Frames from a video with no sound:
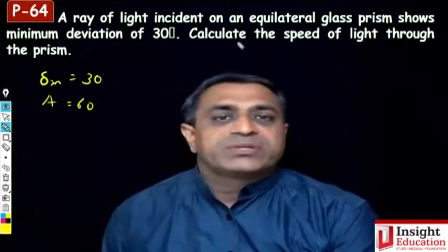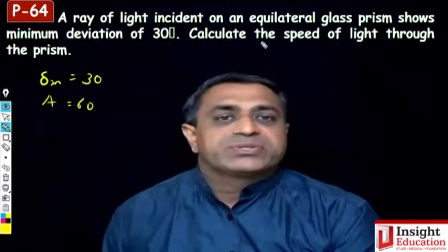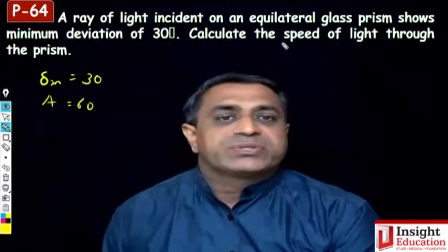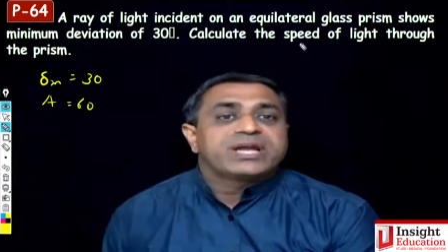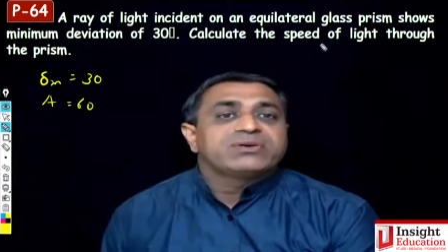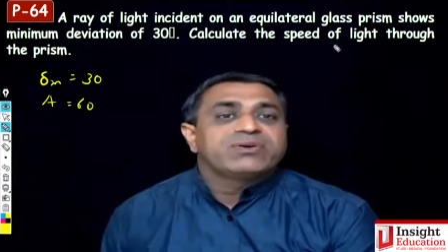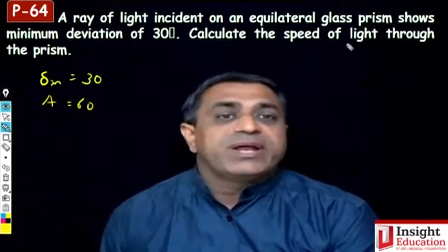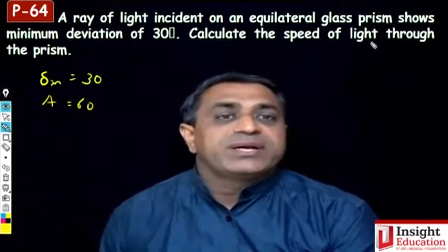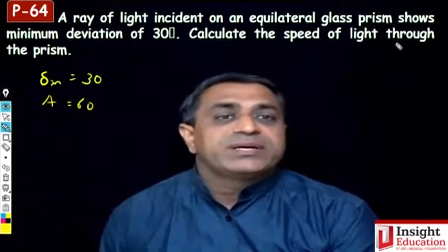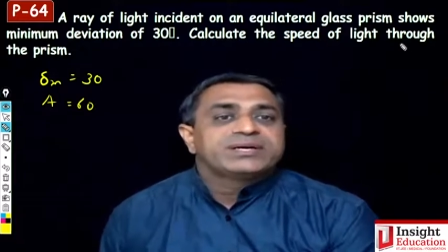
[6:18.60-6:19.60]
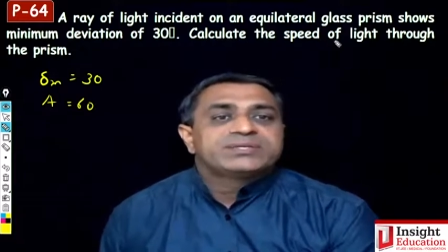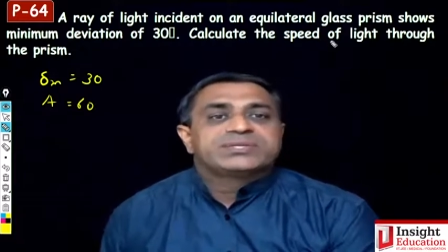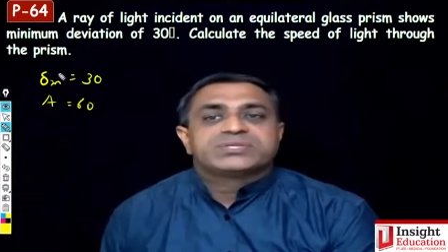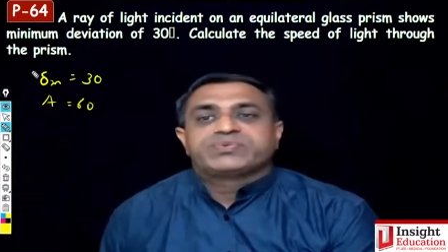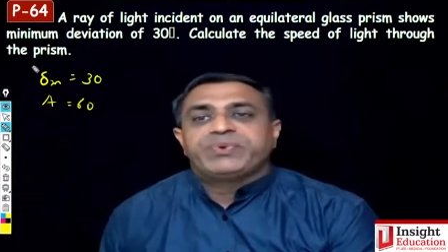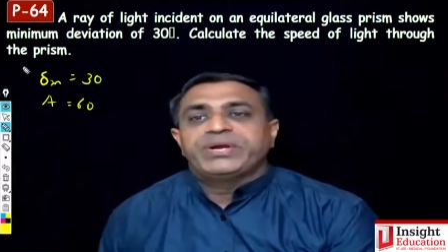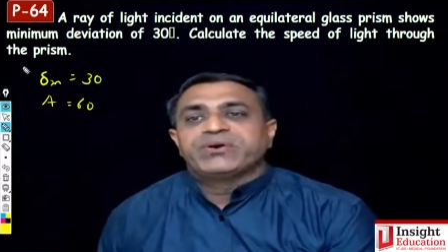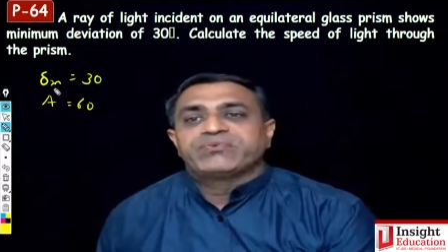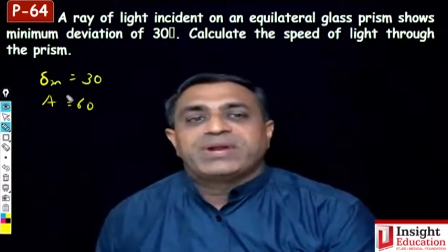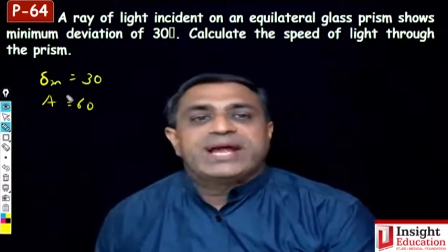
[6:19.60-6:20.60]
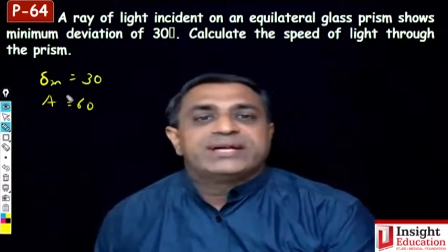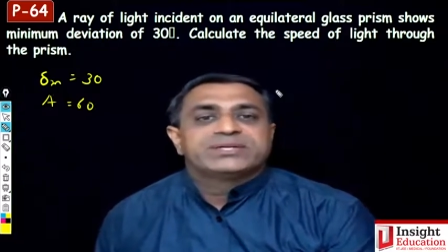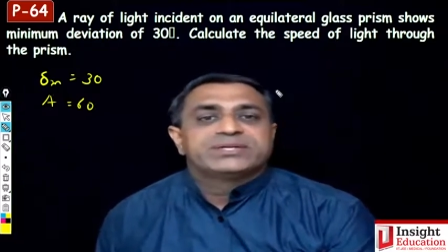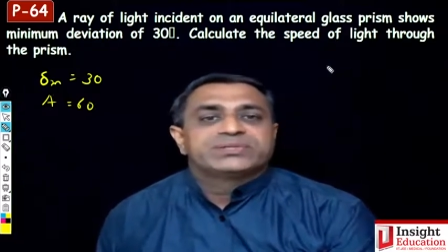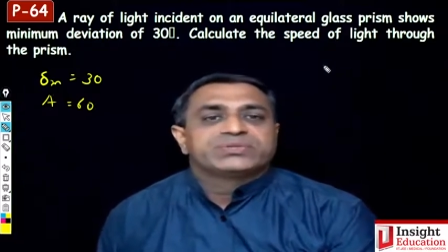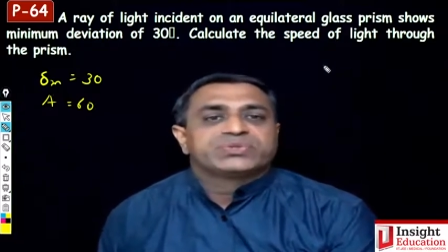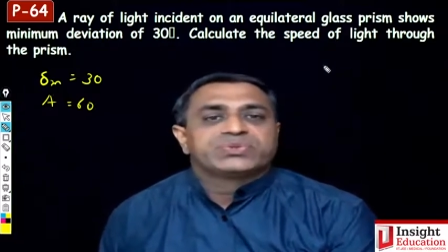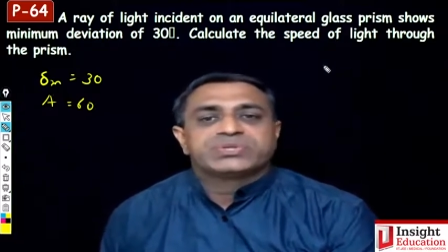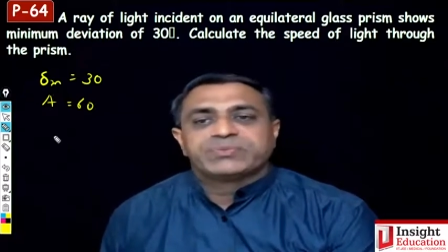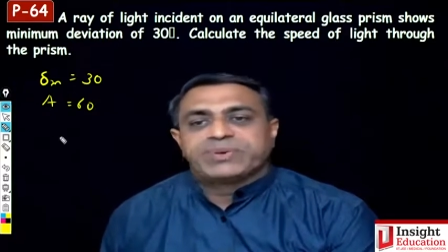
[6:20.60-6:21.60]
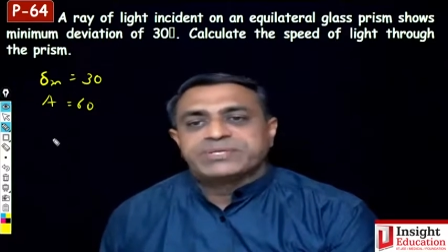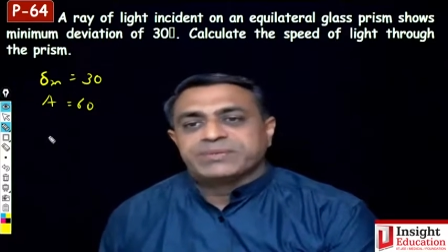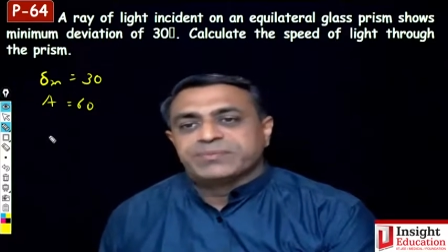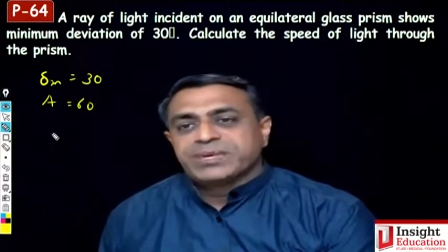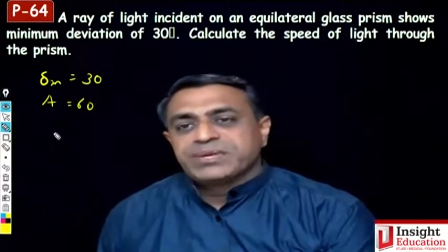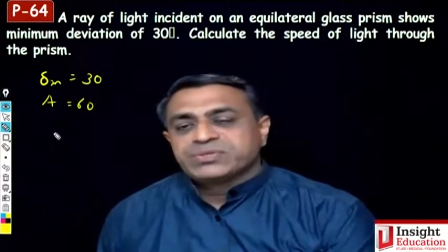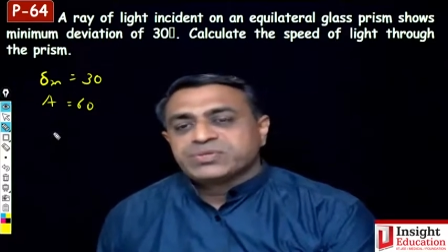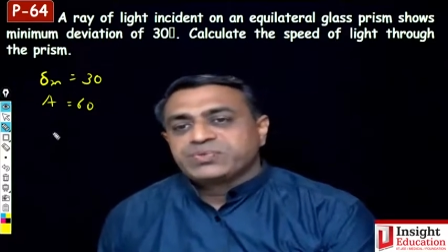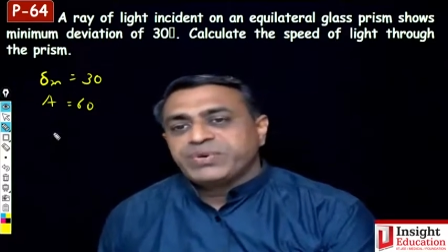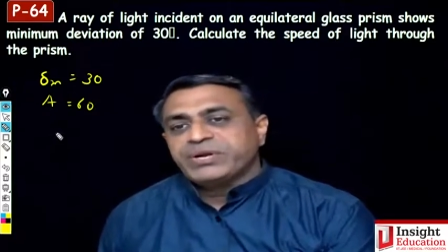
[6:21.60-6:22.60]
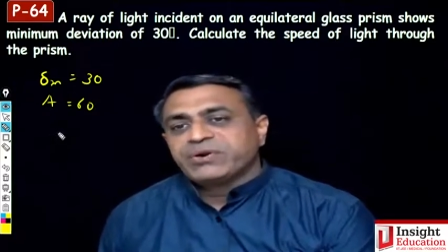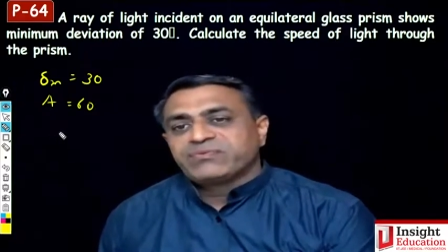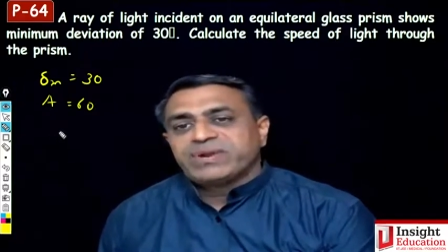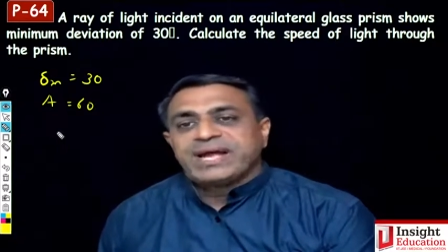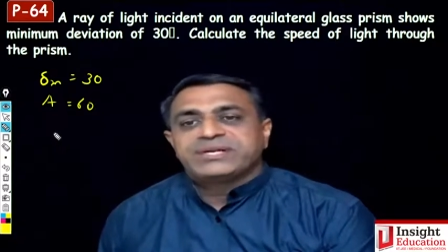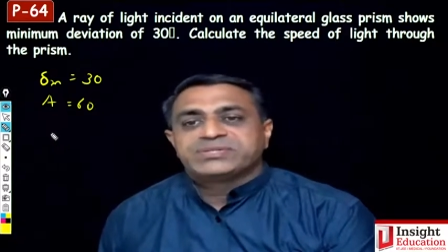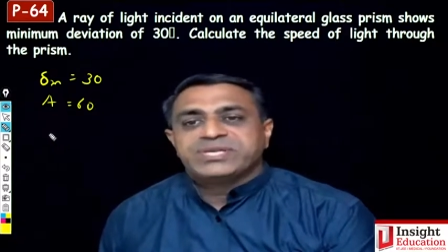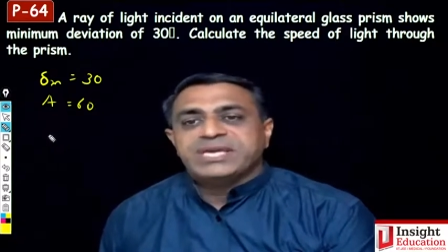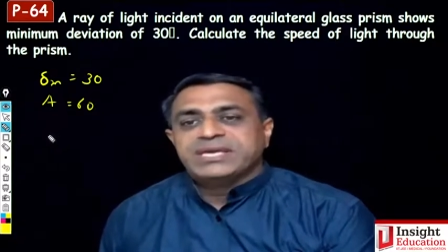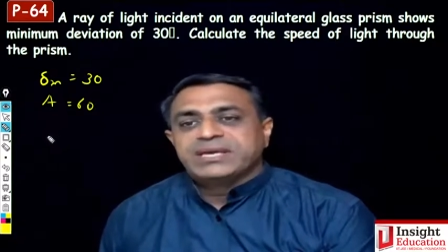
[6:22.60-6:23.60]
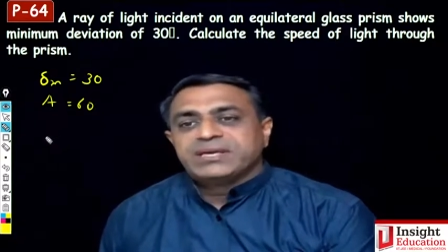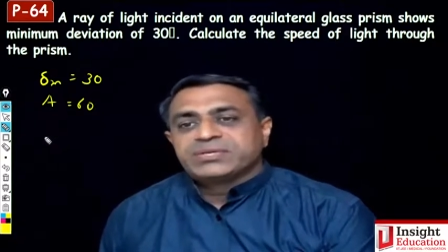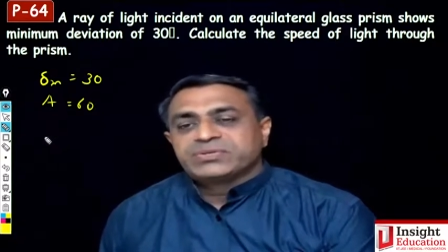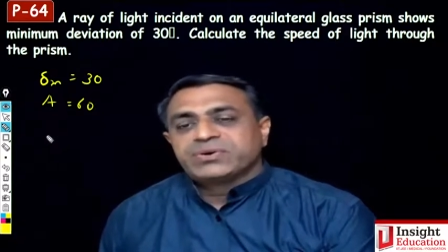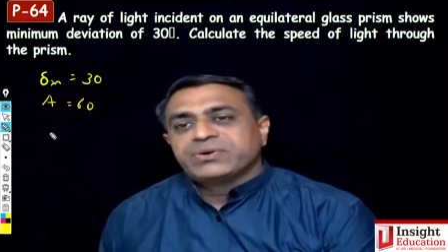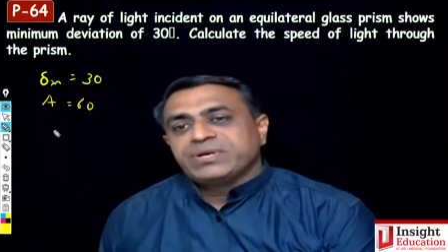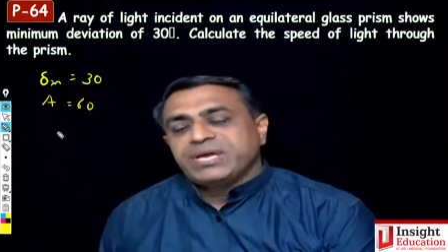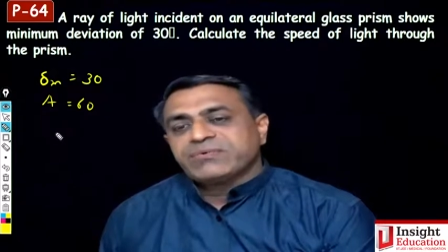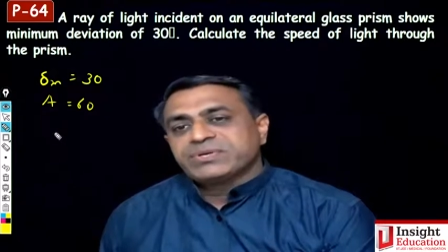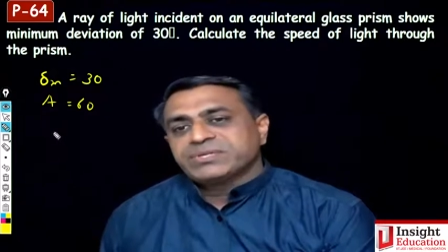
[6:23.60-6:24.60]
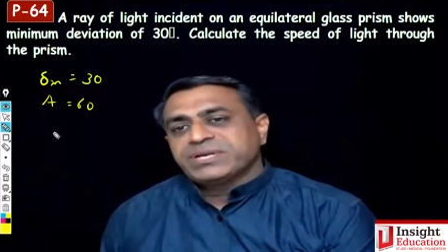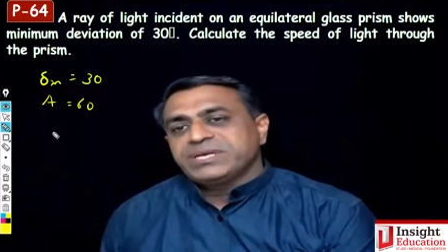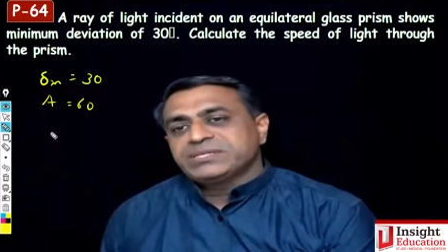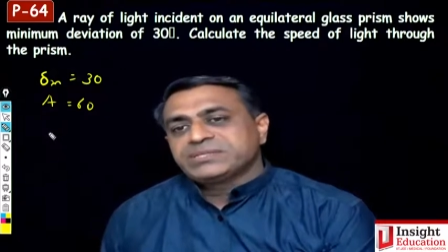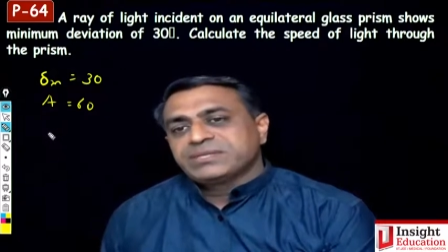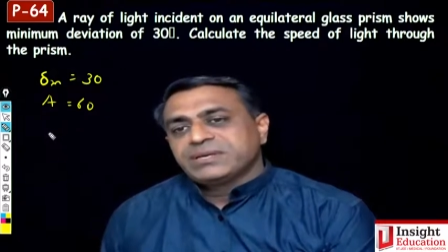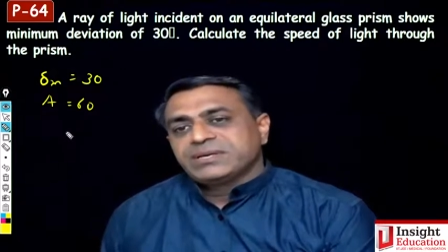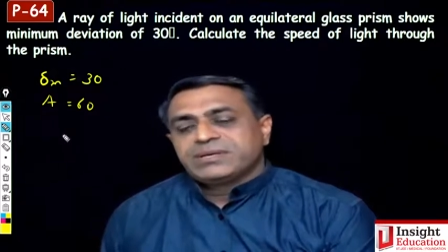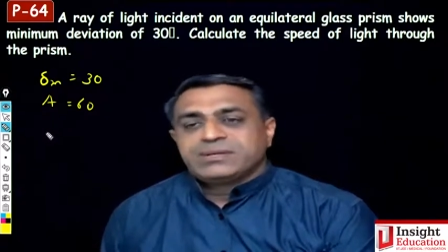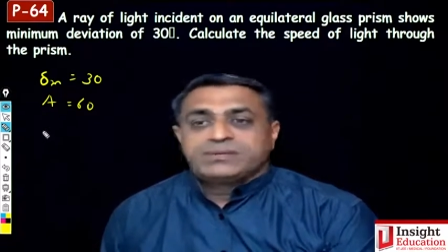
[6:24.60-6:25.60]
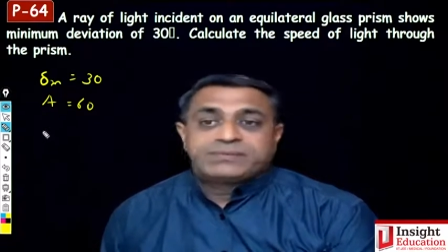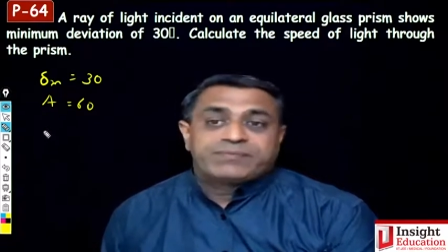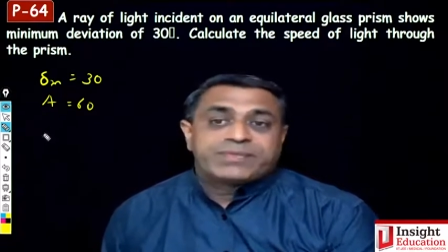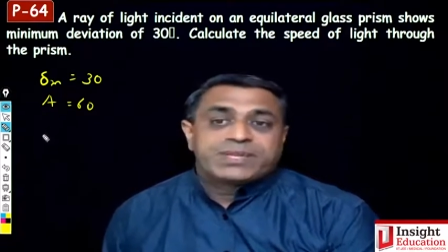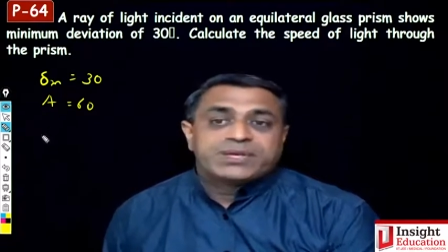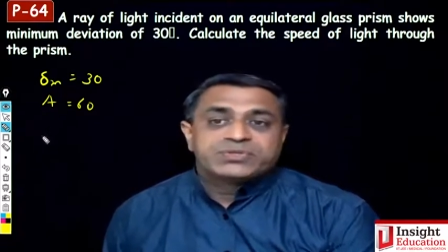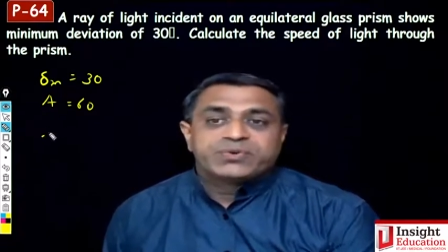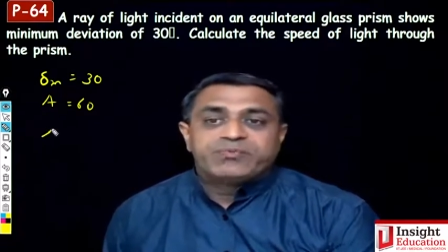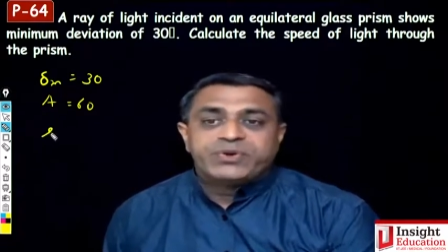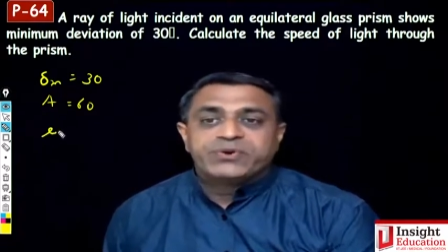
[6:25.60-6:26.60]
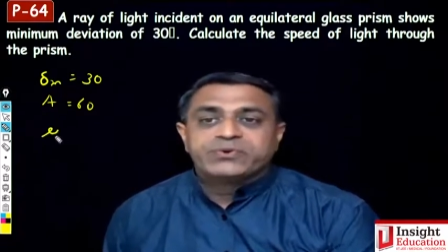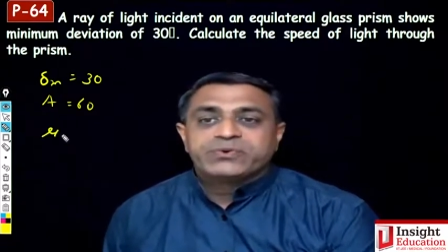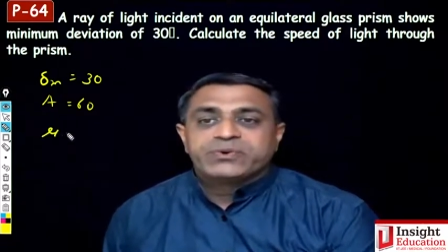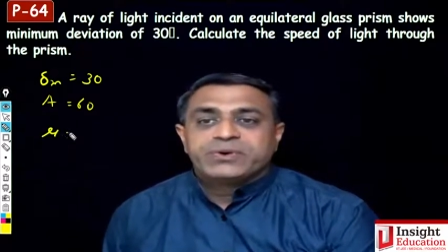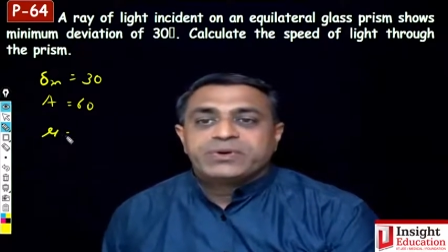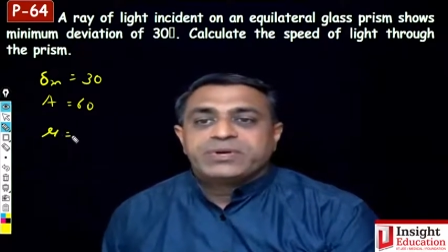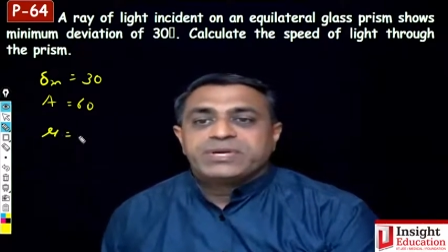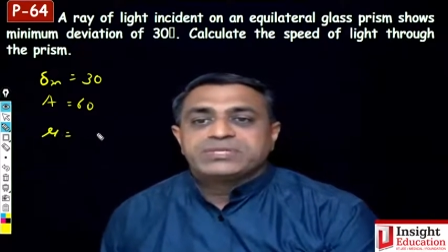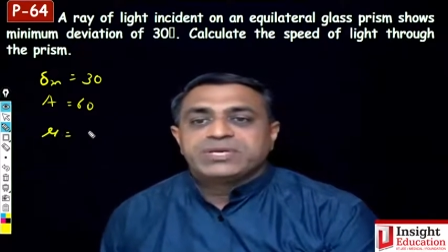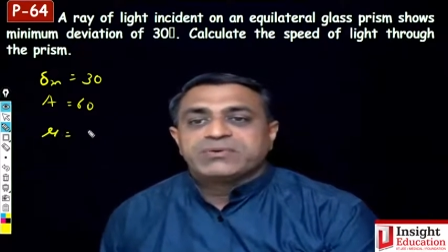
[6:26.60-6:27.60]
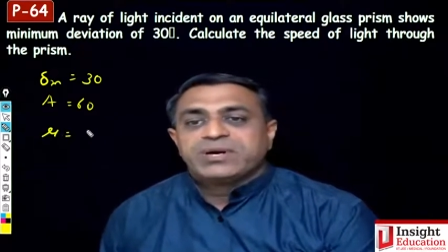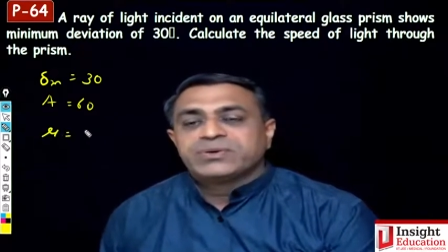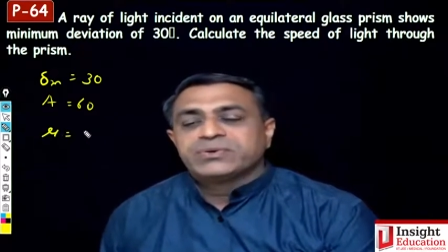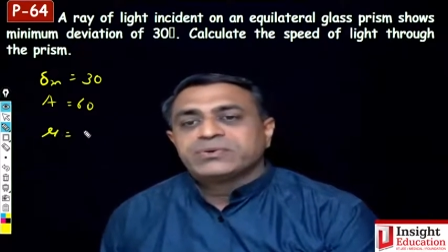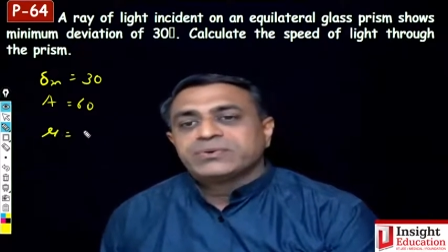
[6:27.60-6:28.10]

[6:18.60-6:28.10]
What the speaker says: Calculate the speed of light through the prism. So speed of light C. So equation is, so mu is equal to